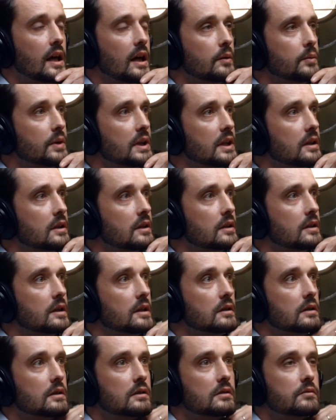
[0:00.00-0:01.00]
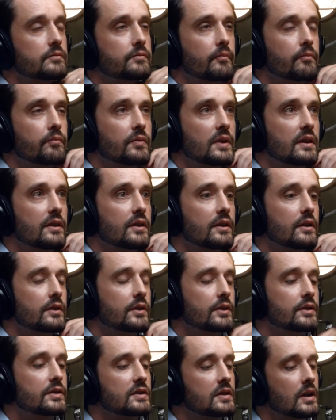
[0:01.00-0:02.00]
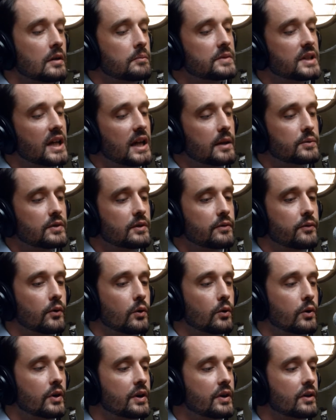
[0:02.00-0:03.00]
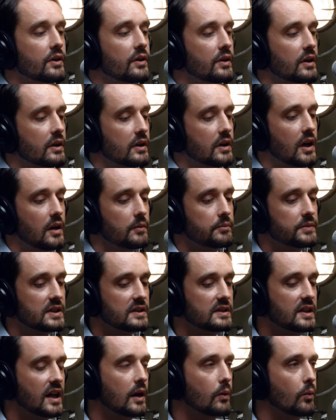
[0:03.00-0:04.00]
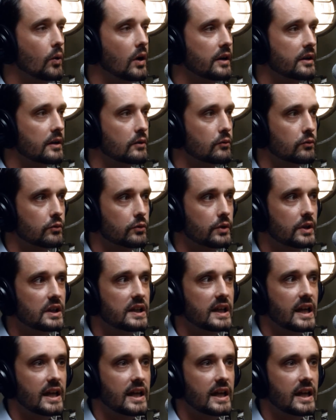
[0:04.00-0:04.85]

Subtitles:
I mean, there's some types of foreigner that come to Taiwan and really